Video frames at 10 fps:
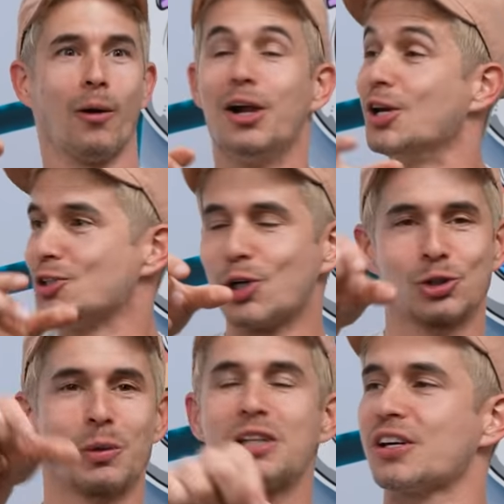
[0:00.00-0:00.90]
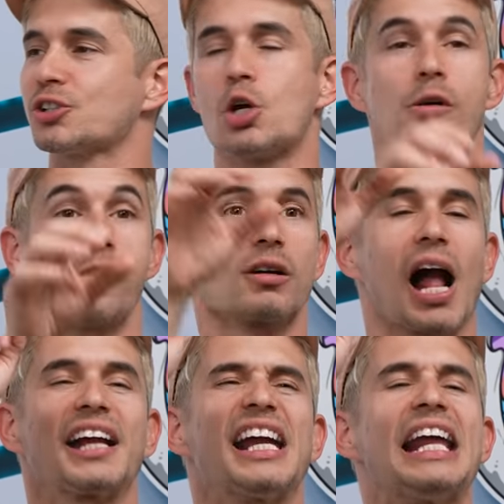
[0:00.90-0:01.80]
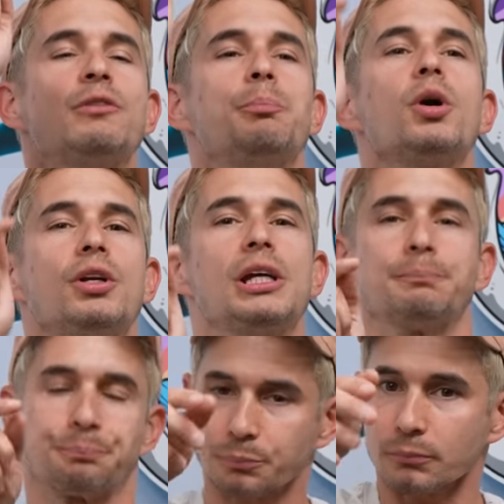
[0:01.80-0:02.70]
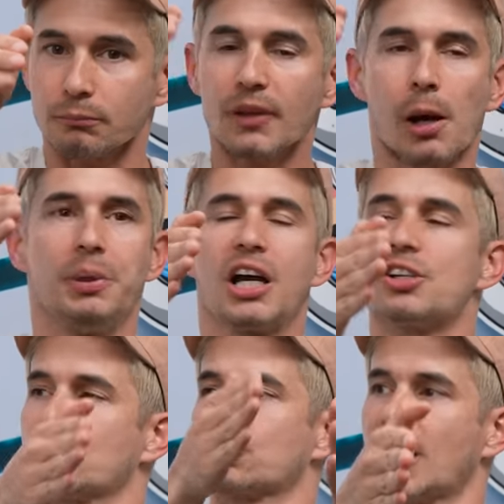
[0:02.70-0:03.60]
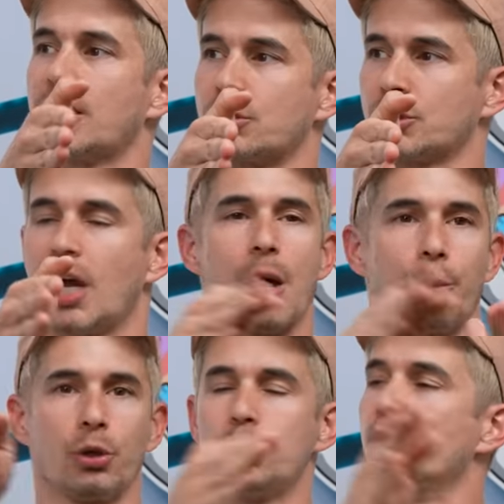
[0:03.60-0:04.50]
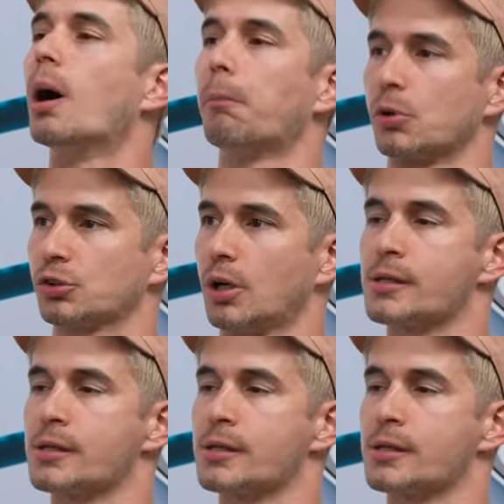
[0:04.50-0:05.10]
Yeah. She goes, the reservation code. I can't even put it in because there's letters and we only do numbers.